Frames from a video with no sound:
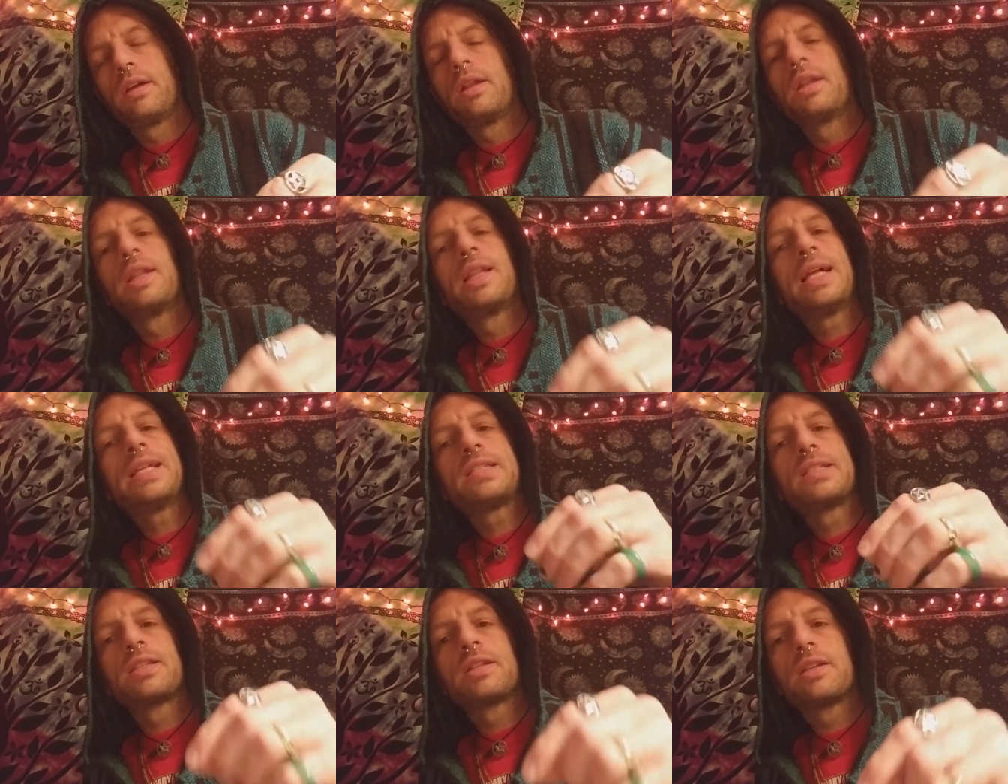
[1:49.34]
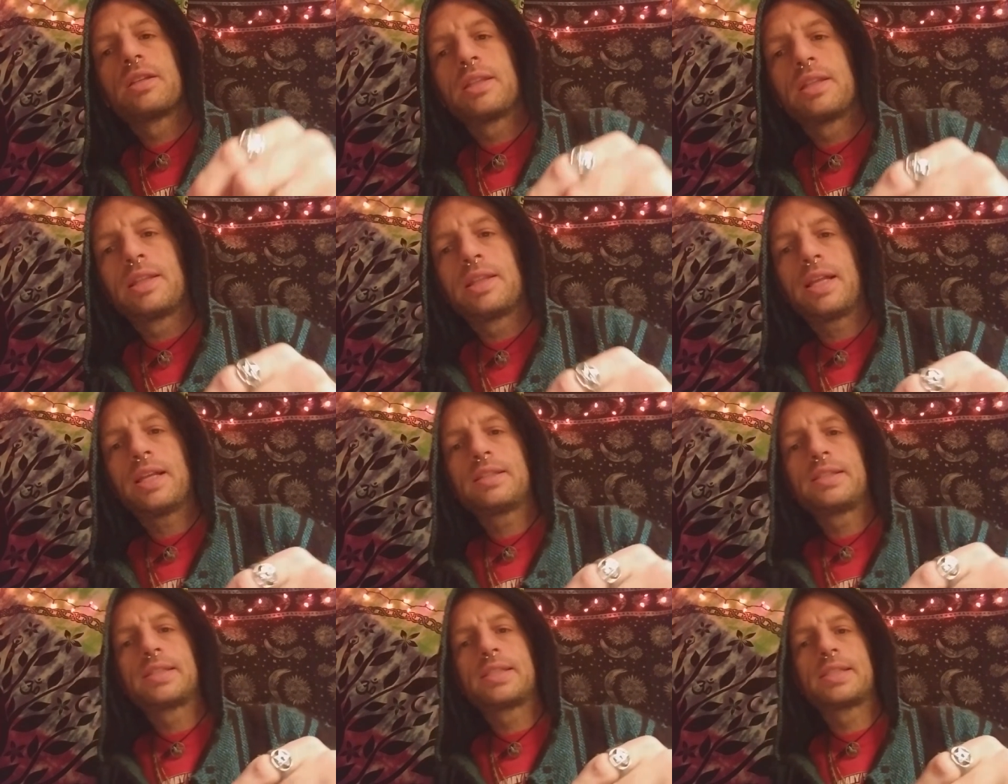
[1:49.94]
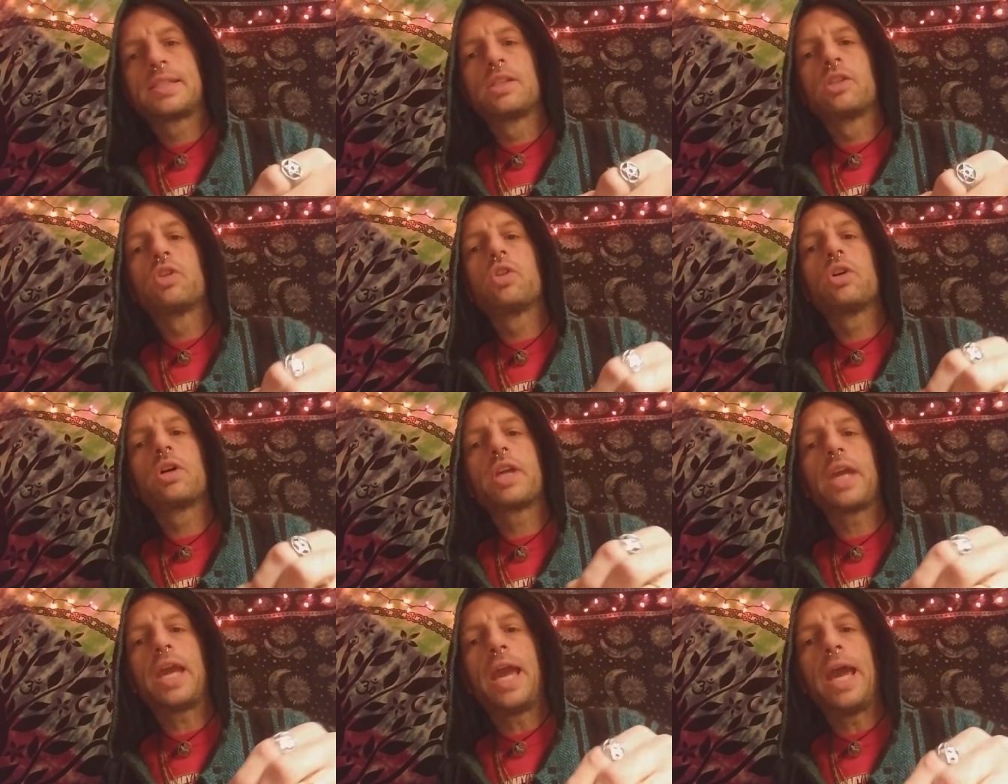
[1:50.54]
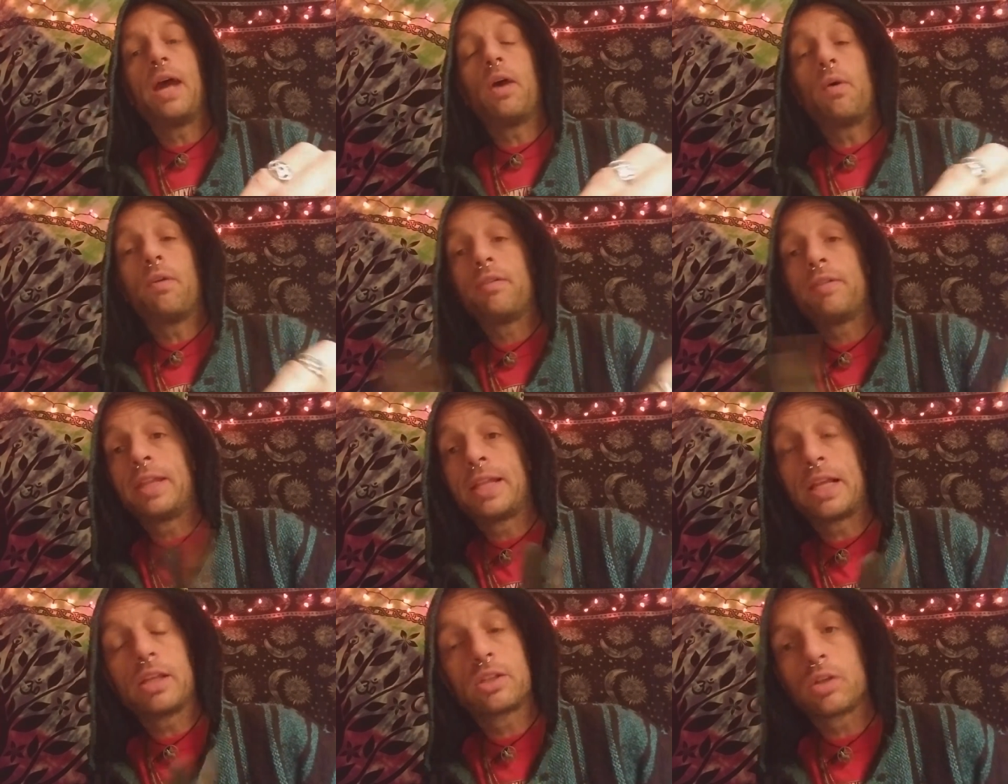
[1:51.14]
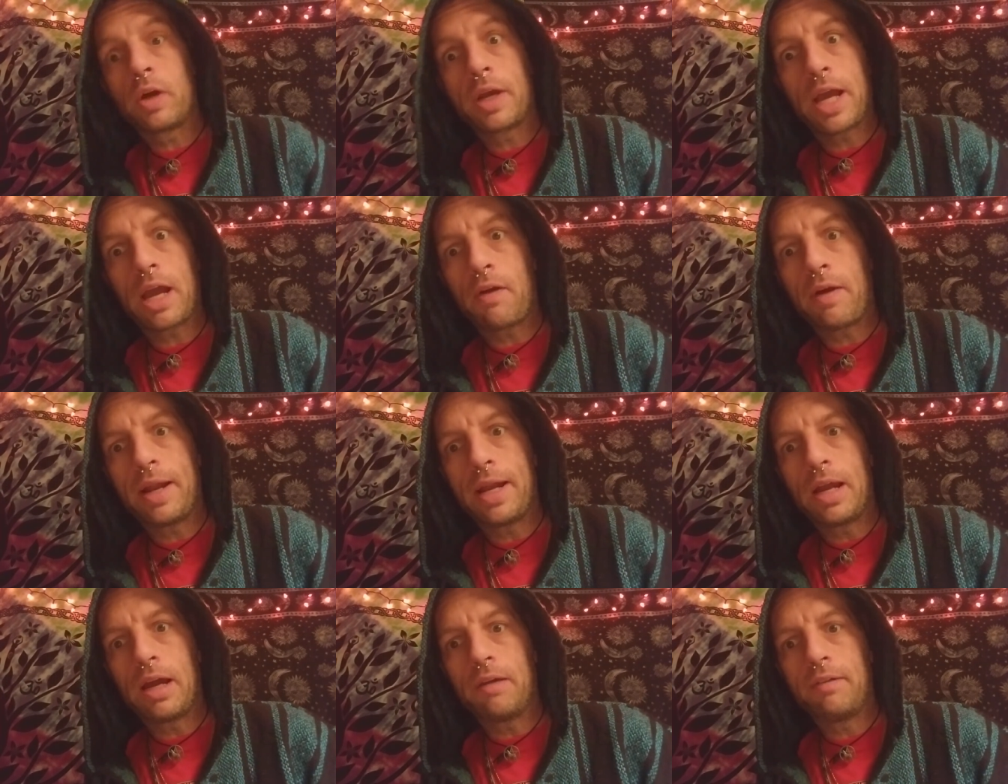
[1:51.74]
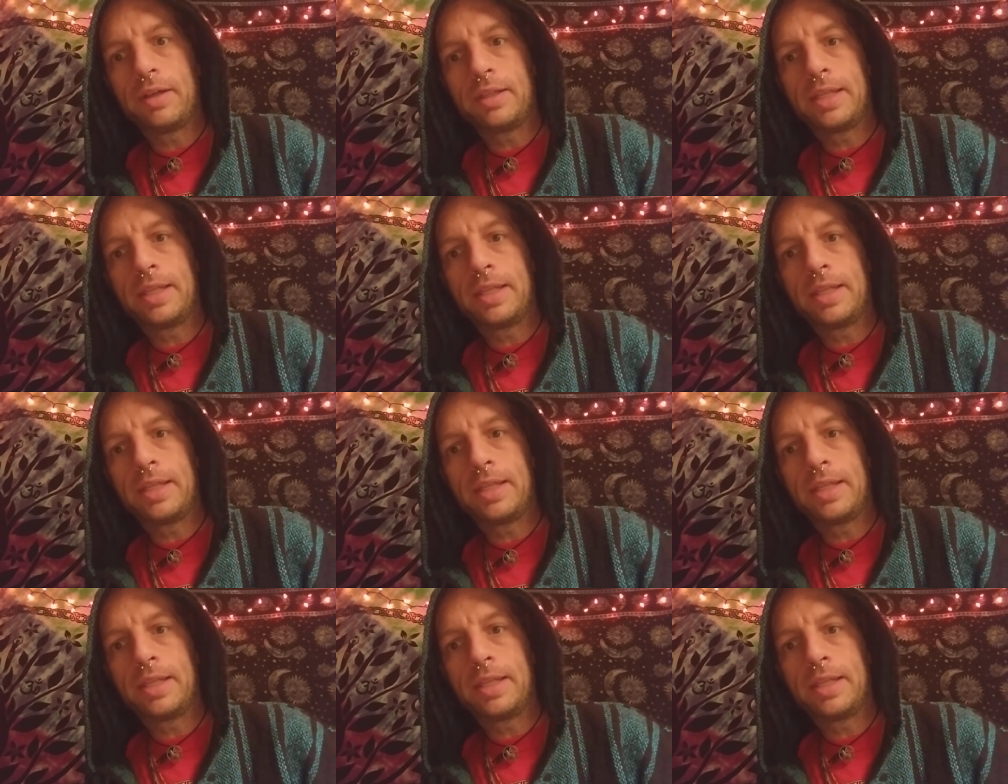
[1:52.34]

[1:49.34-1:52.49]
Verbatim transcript: Let's look at everything that's going on right now.